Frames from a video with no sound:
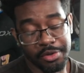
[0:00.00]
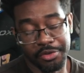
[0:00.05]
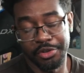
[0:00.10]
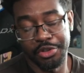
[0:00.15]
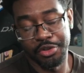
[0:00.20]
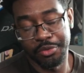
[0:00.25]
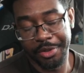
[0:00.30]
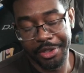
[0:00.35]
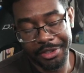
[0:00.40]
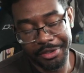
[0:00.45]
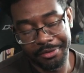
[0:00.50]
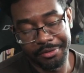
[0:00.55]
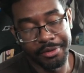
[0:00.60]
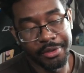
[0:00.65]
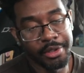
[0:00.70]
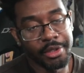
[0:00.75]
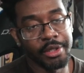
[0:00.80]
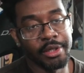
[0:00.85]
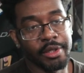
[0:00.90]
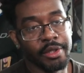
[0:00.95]
situation.
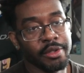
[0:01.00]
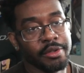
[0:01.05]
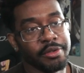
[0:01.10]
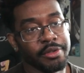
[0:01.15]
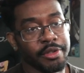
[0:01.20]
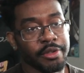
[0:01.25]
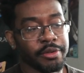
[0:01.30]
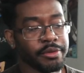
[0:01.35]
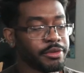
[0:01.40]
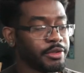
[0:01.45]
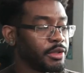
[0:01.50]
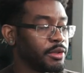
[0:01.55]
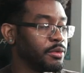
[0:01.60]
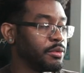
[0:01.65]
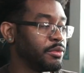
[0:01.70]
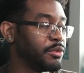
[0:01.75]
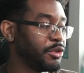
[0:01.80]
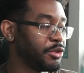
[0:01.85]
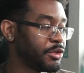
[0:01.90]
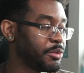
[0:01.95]
You know,
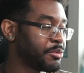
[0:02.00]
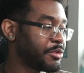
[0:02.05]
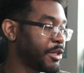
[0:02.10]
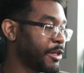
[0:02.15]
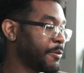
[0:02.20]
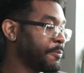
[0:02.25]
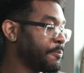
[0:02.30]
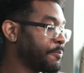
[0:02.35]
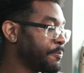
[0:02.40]
so you see what I'm saying?